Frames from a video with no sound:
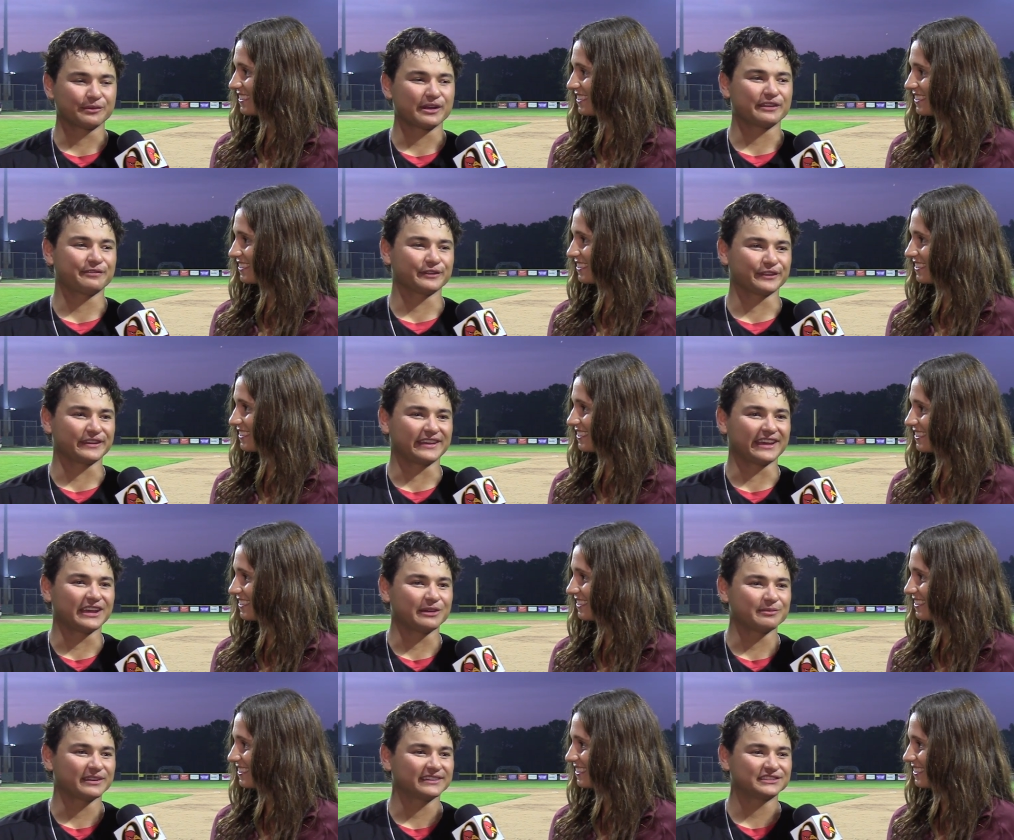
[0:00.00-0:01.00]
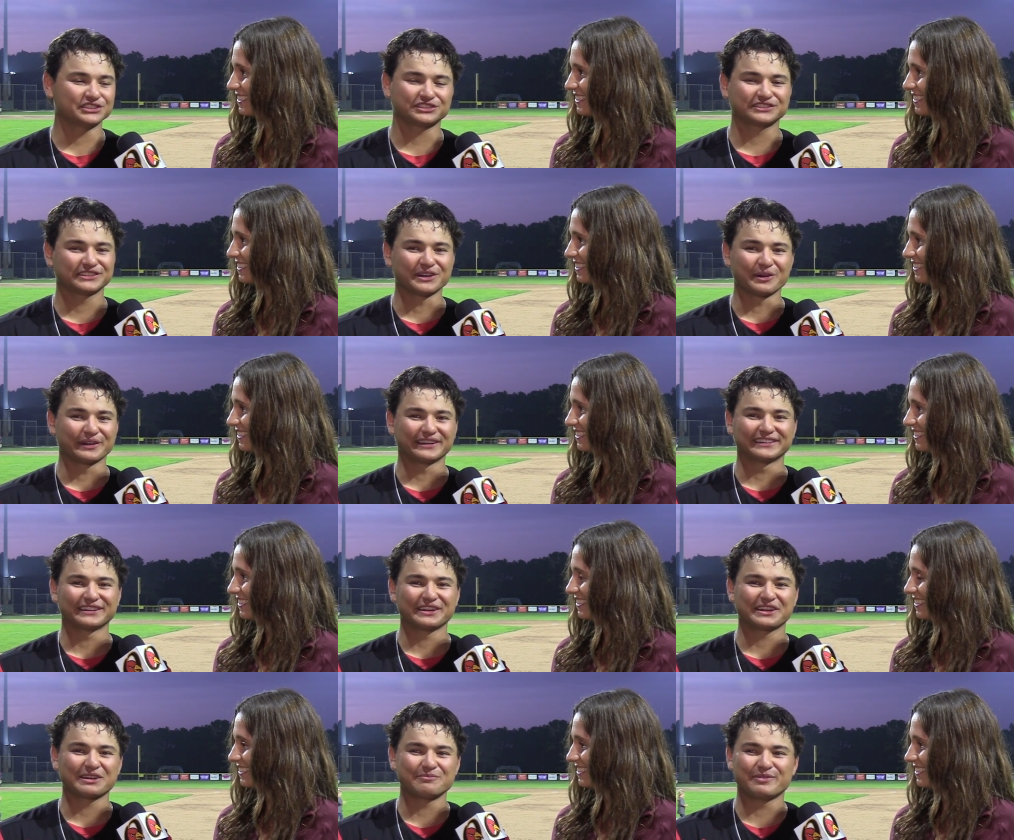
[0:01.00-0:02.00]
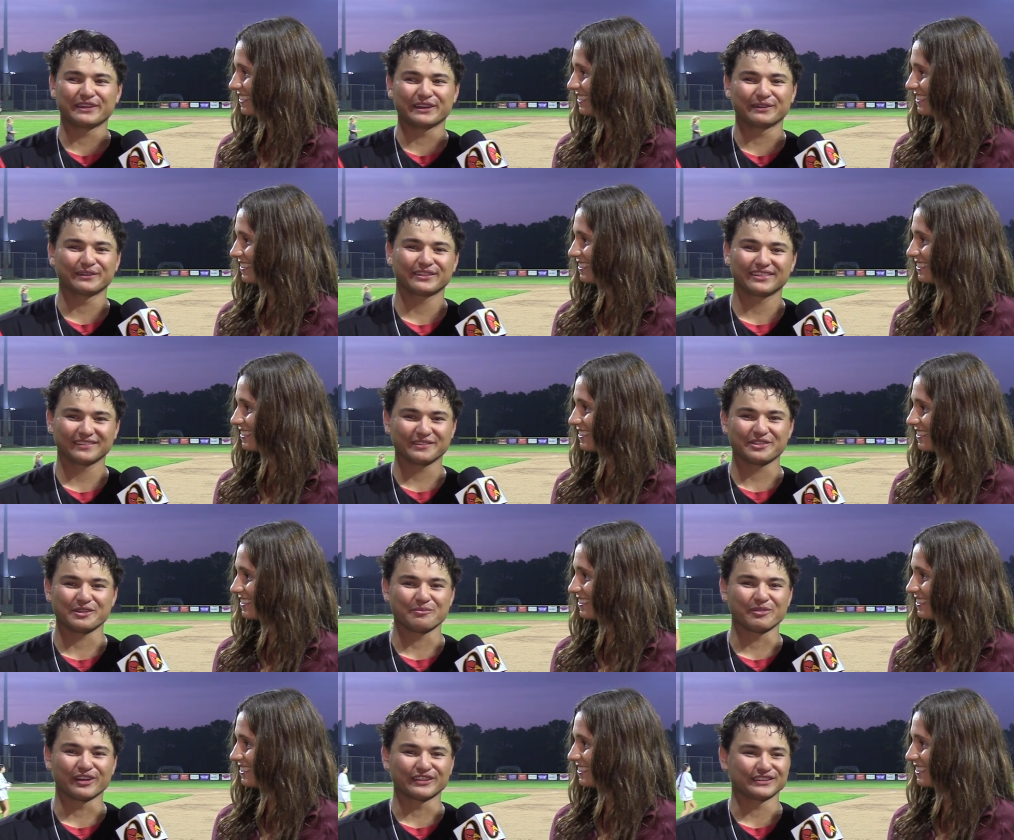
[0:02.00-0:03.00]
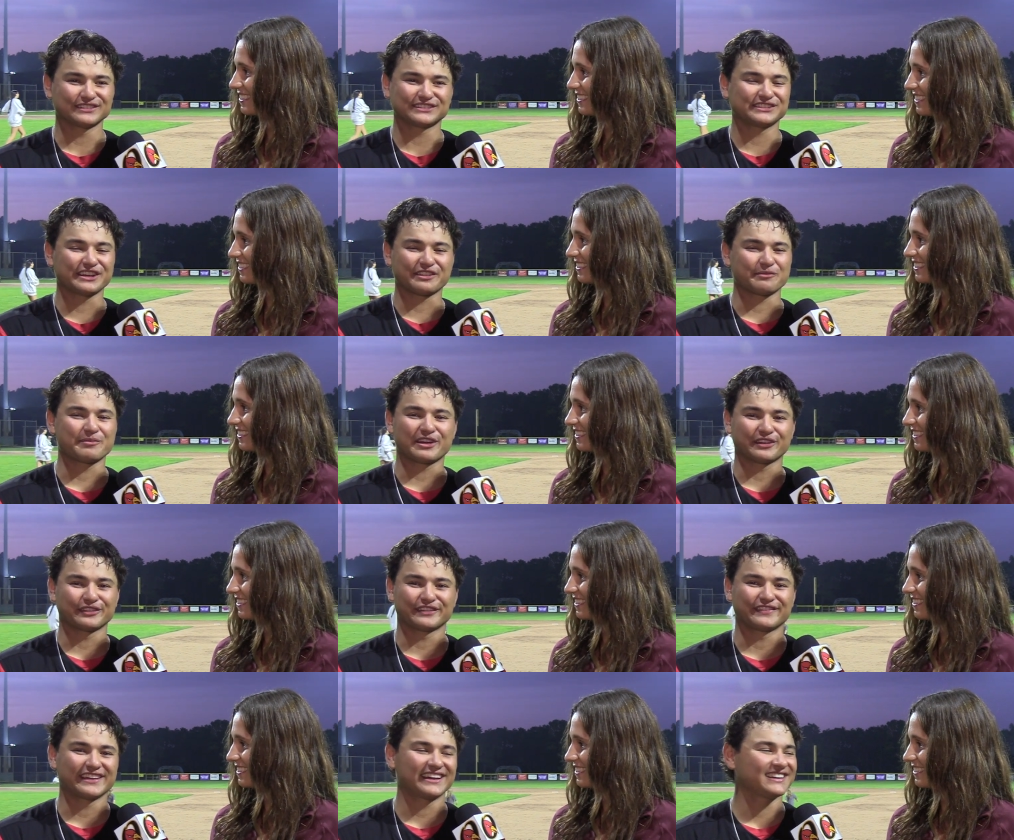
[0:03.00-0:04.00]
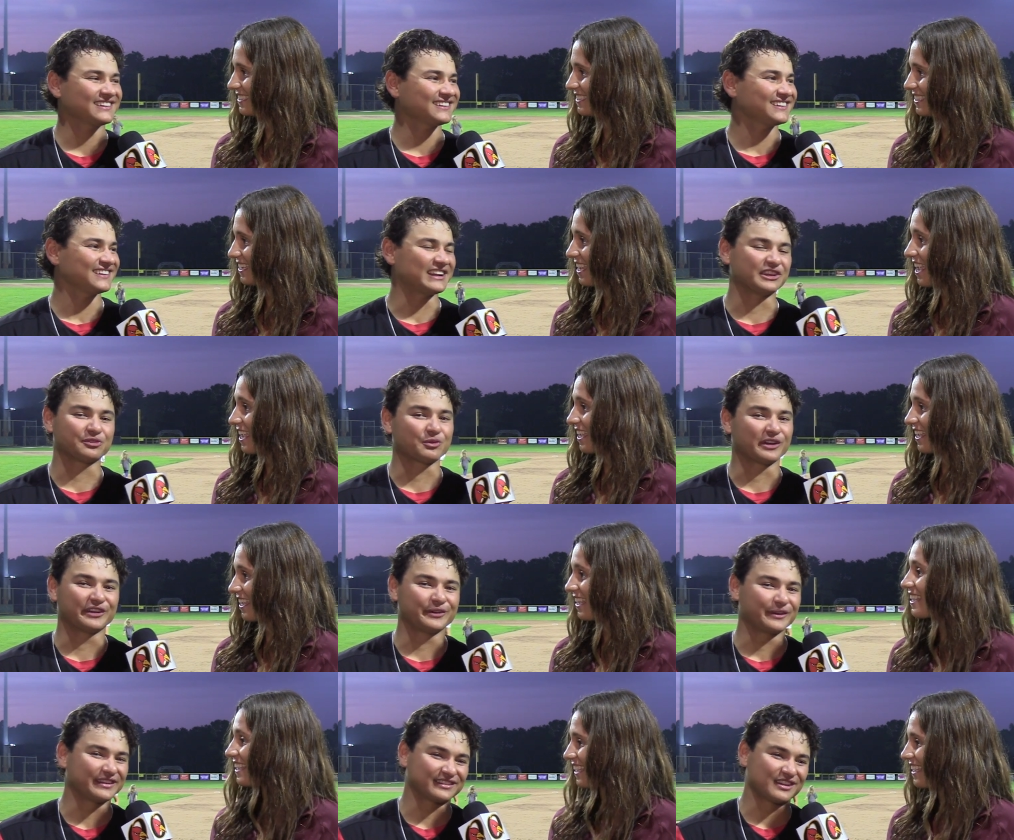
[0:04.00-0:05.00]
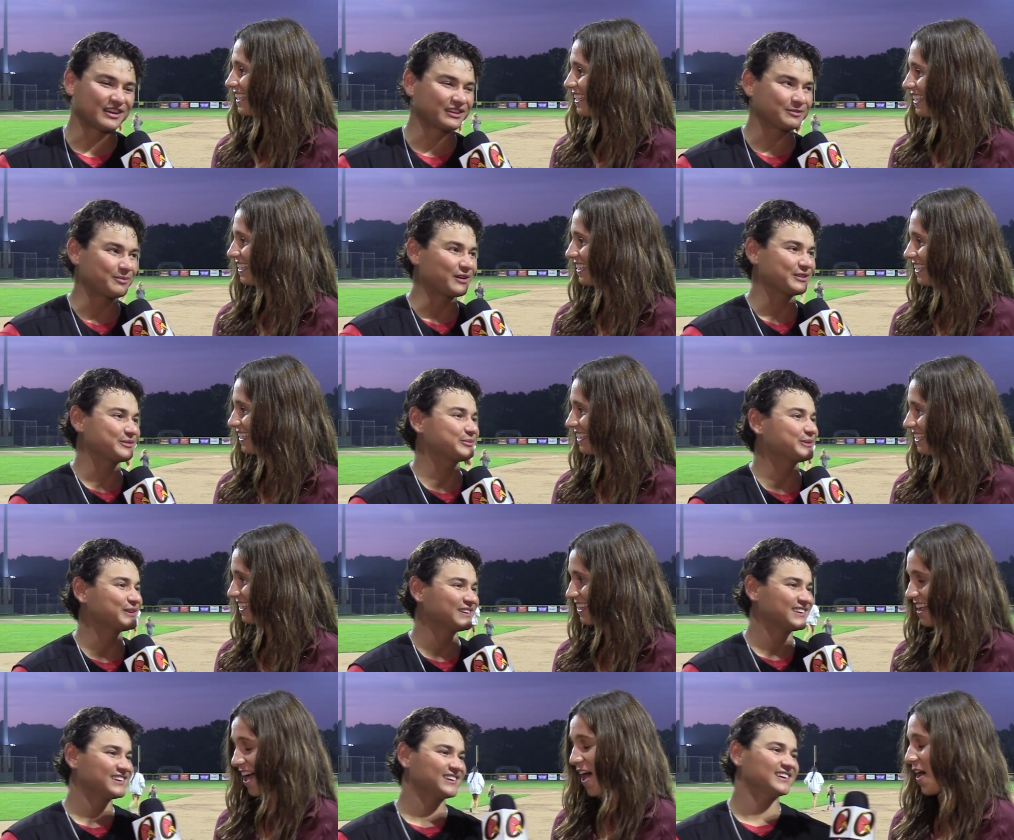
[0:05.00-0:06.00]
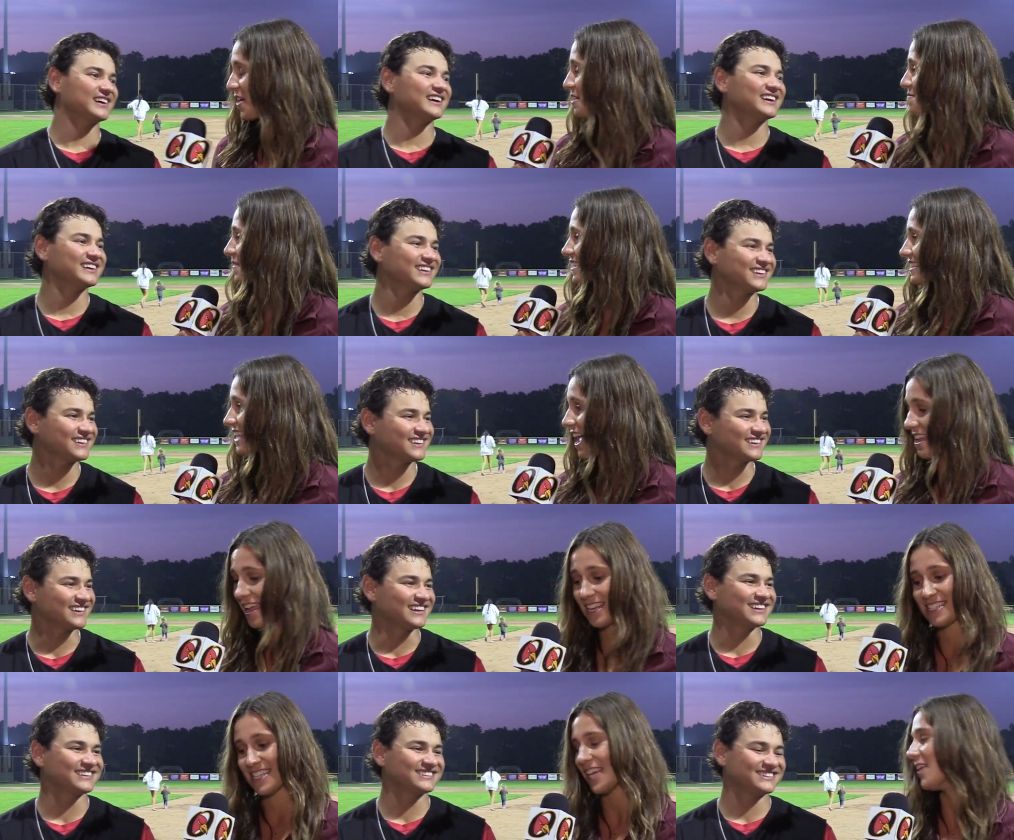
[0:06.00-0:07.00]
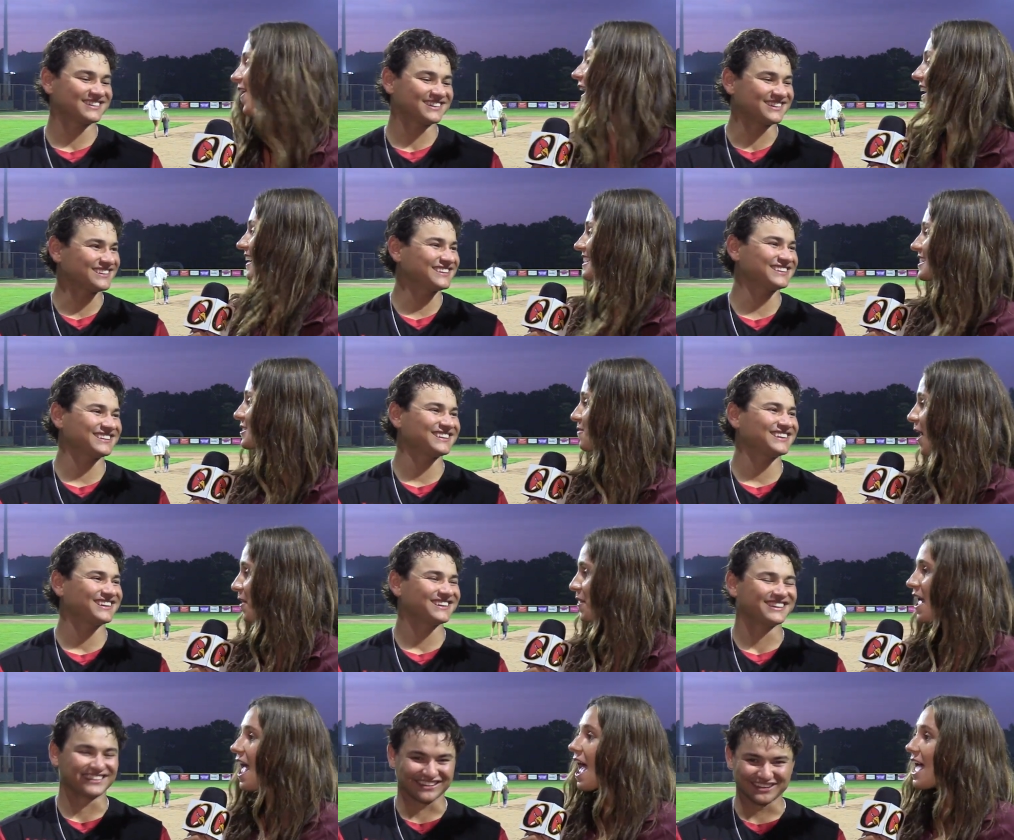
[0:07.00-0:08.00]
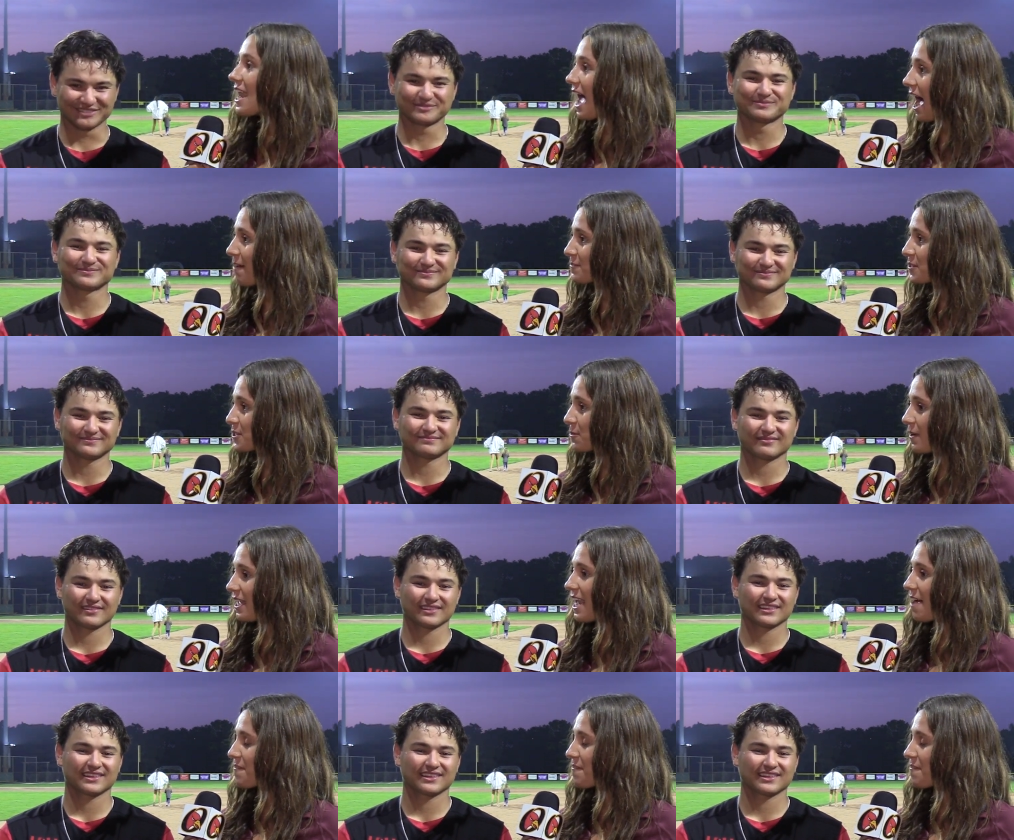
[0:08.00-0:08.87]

Speaker 1: ready for the game, and just going in there and competing with, with your brothers. There's nothing better than that. And I just want to do it as long as possible.
Speaker 2: 100% until August 12th. And after the win,